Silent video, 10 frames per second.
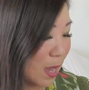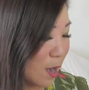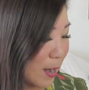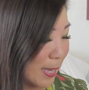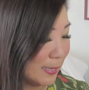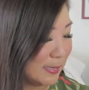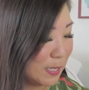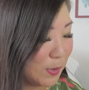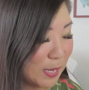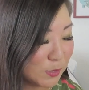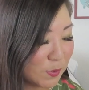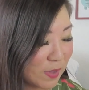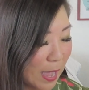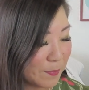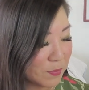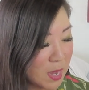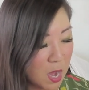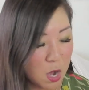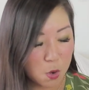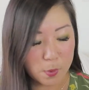All right, let's see what else we've got.
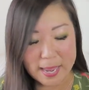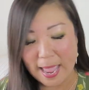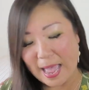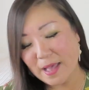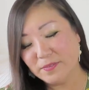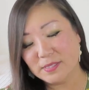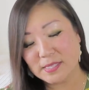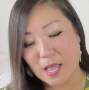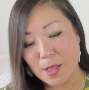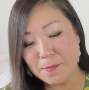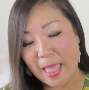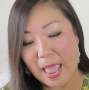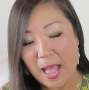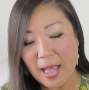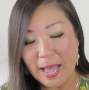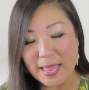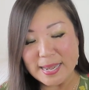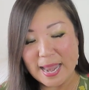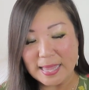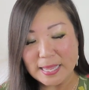We have some
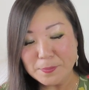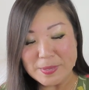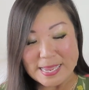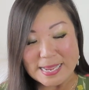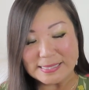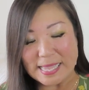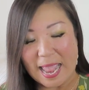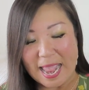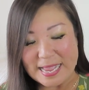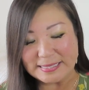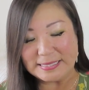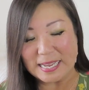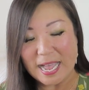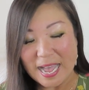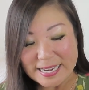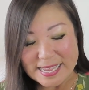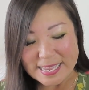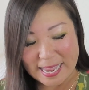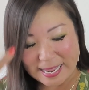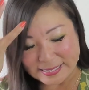Anella Bee's hand, honey
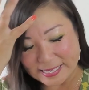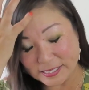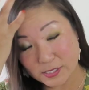candy.